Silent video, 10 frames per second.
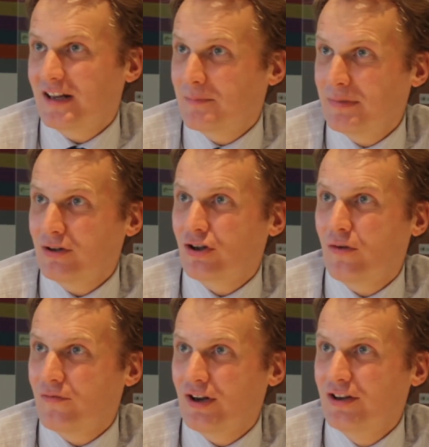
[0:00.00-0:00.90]
they can build
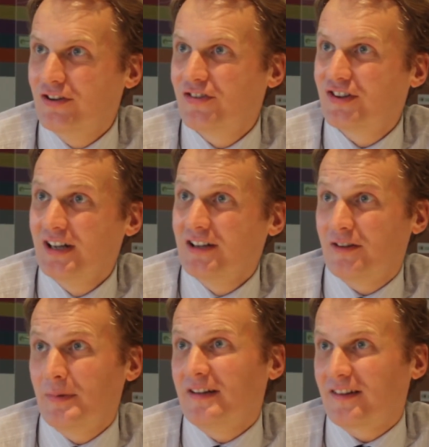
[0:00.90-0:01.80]
confidence
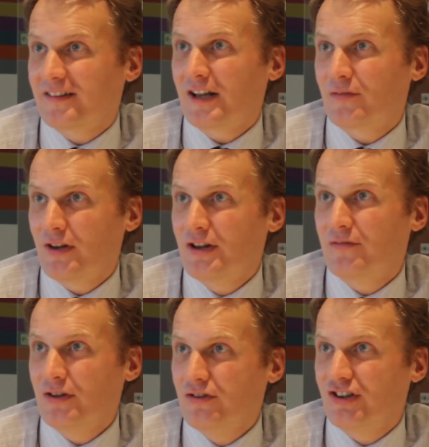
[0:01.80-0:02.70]
to be successful in the
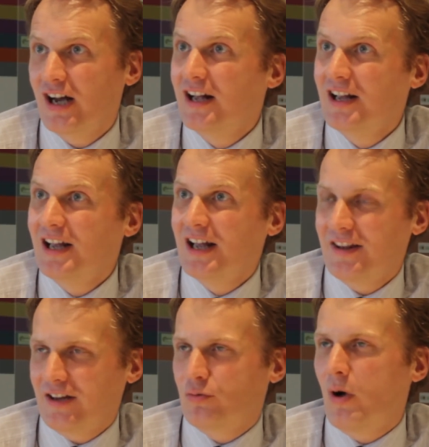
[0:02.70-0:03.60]
future.
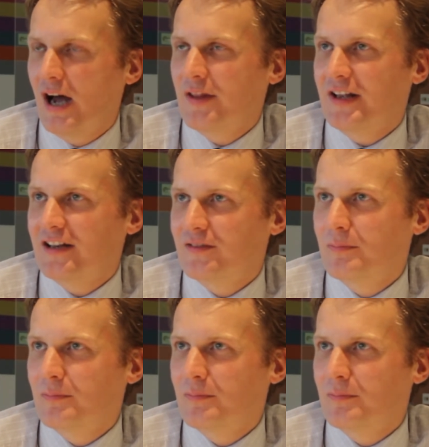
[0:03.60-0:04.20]
That's why I think it's